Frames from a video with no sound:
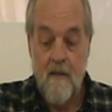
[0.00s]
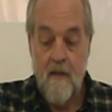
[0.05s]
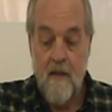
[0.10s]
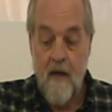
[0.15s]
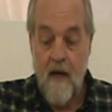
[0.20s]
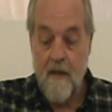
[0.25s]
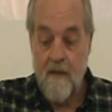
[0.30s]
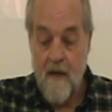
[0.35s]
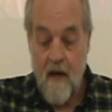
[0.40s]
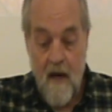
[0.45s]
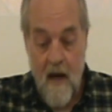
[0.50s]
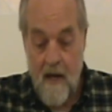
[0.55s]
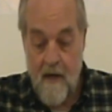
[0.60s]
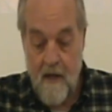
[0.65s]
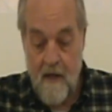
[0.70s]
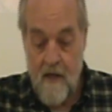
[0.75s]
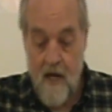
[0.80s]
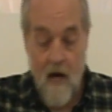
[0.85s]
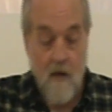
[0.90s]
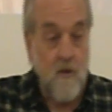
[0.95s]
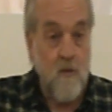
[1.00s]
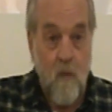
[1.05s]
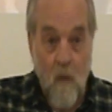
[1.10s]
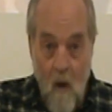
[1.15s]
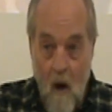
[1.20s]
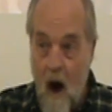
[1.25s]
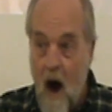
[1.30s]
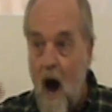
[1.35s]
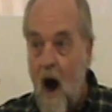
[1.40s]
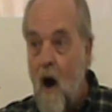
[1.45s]
And, and he yells,
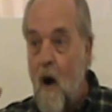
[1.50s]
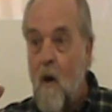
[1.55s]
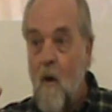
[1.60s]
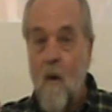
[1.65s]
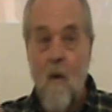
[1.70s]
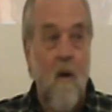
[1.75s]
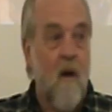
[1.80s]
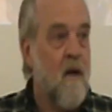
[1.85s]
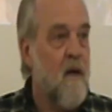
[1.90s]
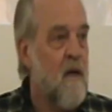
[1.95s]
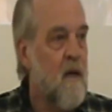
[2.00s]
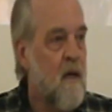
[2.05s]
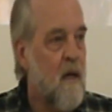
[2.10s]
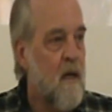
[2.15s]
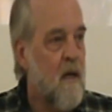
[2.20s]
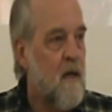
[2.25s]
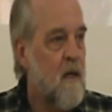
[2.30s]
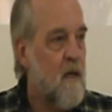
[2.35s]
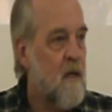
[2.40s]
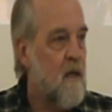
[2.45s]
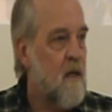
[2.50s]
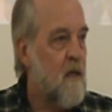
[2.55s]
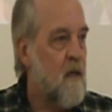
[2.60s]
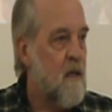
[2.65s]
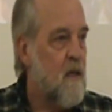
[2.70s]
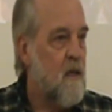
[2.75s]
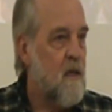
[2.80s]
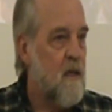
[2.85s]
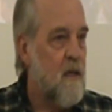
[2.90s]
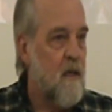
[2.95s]
Whoa!
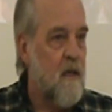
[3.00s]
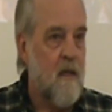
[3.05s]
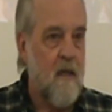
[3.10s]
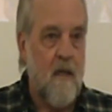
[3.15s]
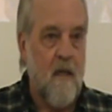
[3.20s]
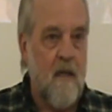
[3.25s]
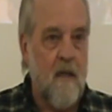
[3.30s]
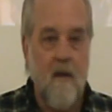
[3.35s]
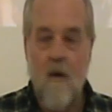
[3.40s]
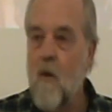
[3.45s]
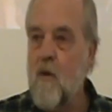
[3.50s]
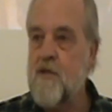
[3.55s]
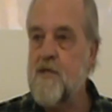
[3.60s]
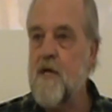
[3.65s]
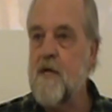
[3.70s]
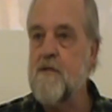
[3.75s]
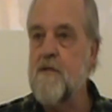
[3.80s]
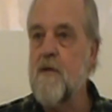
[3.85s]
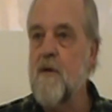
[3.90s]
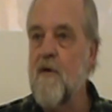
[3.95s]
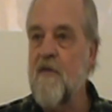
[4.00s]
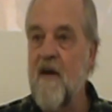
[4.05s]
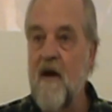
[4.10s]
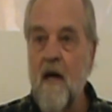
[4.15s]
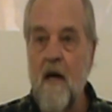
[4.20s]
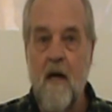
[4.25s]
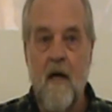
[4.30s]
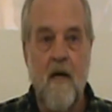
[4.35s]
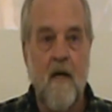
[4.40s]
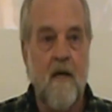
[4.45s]
And the horse doesn't do a
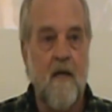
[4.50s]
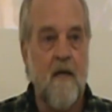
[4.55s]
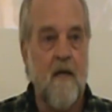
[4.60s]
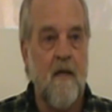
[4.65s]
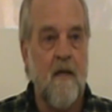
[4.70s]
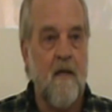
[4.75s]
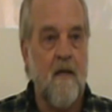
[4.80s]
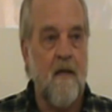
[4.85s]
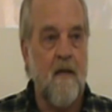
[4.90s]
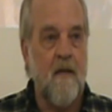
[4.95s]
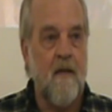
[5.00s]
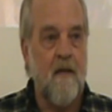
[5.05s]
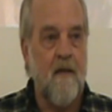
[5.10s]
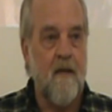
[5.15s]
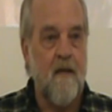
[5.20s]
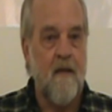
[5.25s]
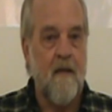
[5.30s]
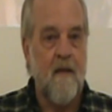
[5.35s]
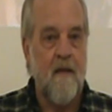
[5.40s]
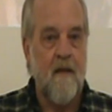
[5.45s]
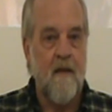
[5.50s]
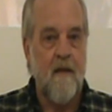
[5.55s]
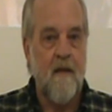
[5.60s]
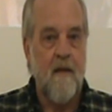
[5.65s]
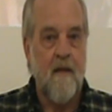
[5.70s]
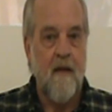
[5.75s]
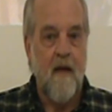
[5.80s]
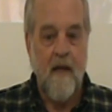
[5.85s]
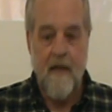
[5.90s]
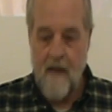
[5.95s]
thing.
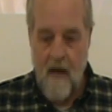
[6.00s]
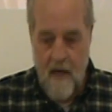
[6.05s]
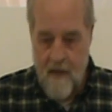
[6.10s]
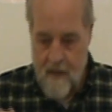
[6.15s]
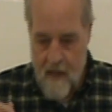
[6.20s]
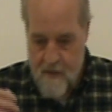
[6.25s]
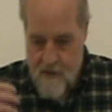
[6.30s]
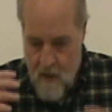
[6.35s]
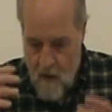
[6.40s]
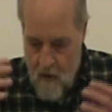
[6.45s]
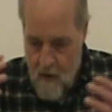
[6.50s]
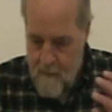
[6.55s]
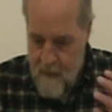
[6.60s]
And he, he's starting to